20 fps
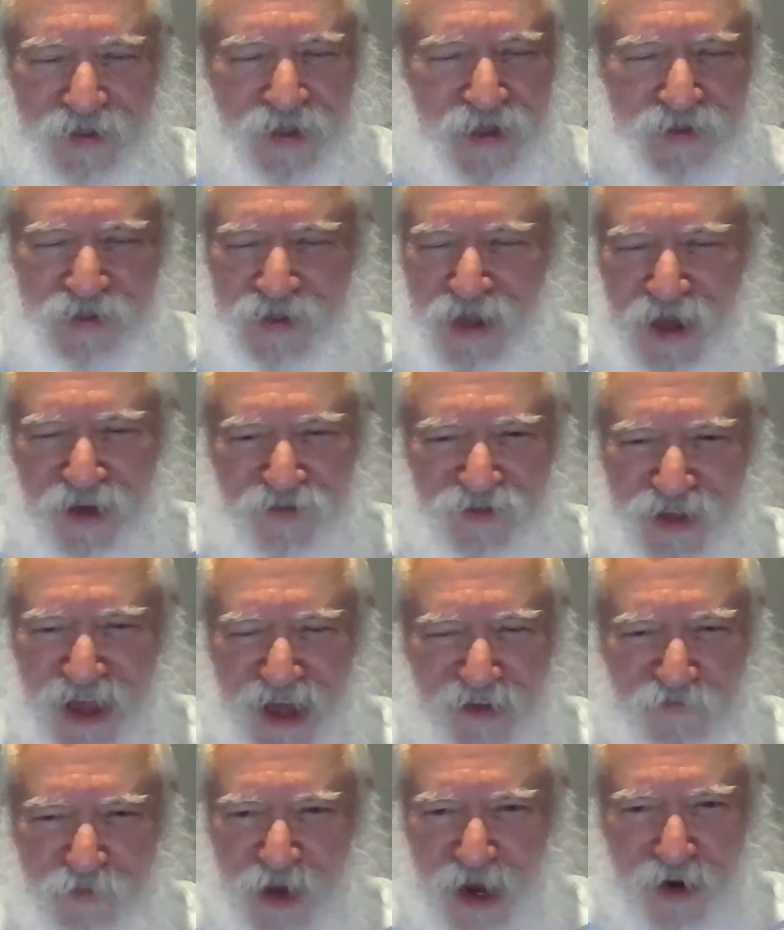It doesn't have
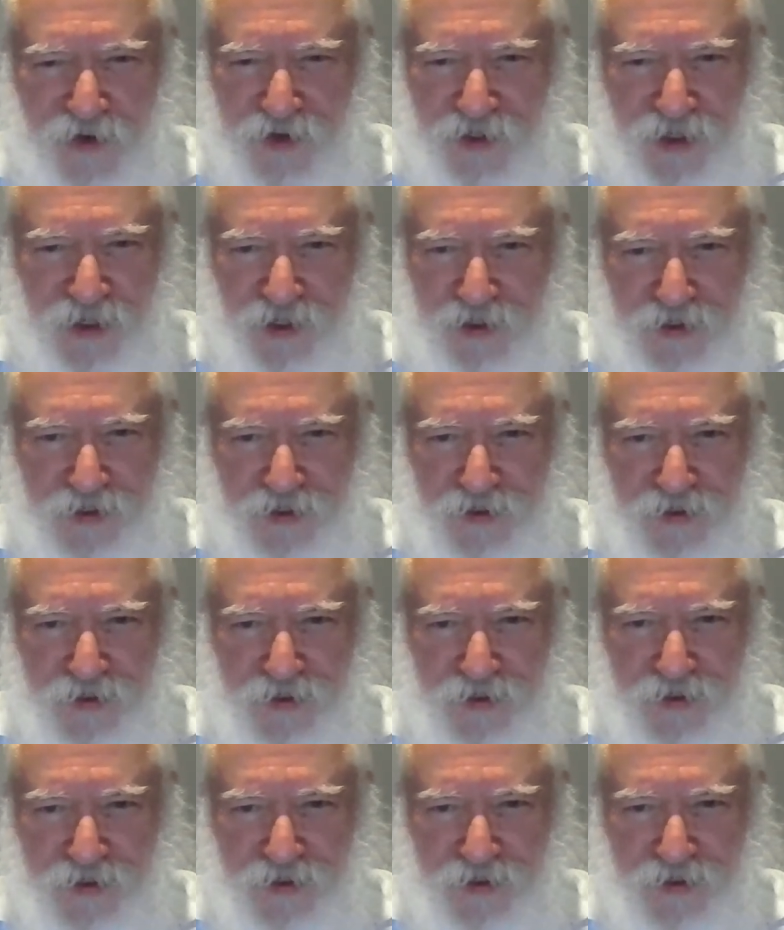to have parallels.
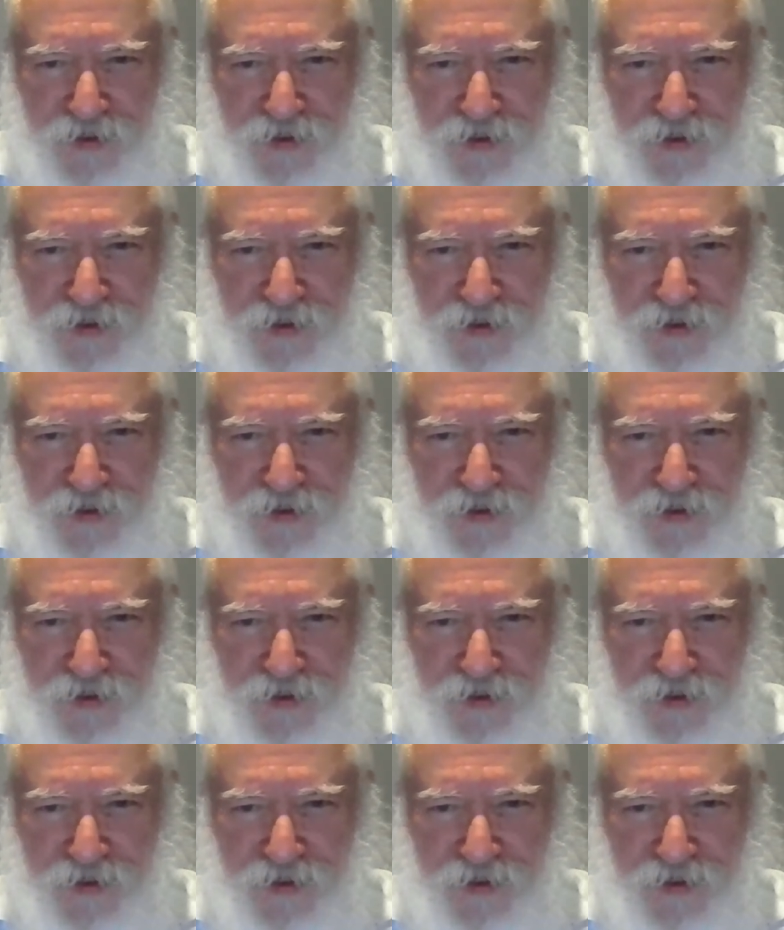